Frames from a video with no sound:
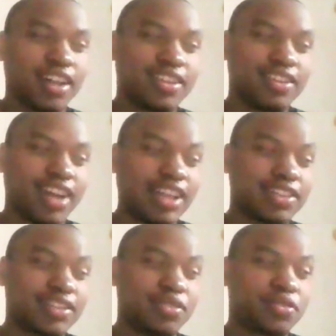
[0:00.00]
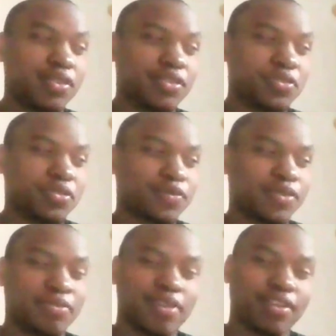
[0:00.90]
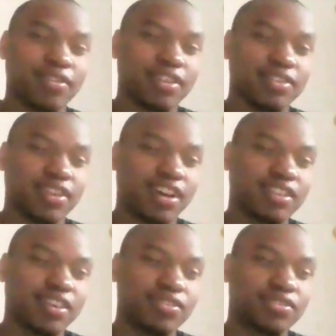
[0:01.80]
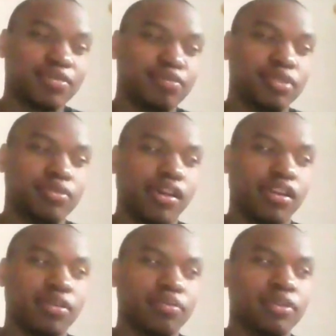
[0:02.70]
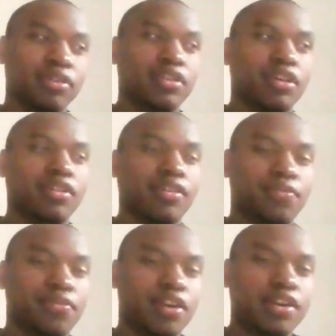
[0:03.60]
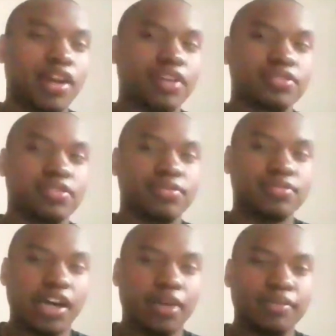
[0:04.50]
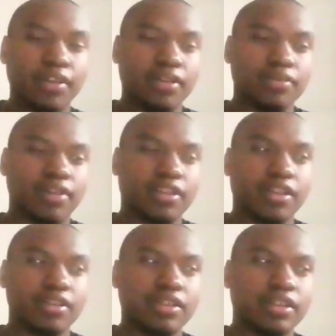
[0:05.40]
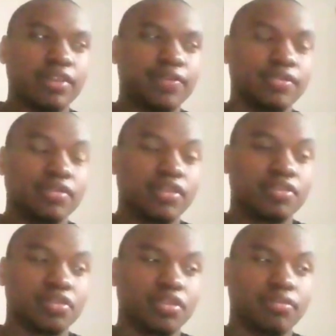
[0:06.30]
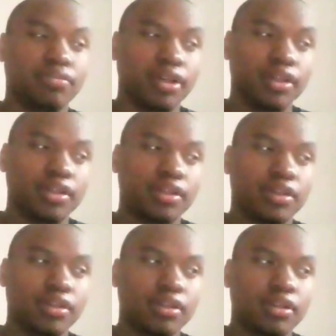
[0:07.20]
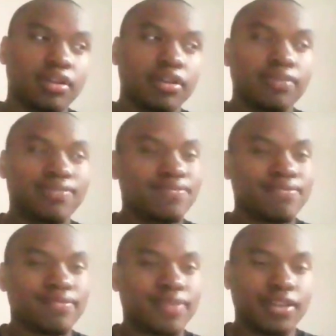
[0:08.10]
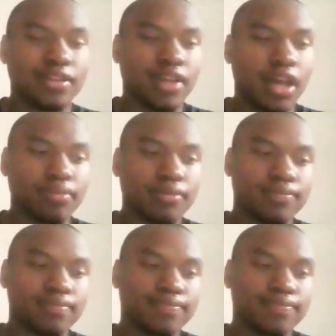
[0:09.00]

I thought they was gonna lose, bro. I'm not gonna lie to you. I thought it was gonna be one of them. The 49ers gonna dominate them like they did a few years ago, but that didn't happen.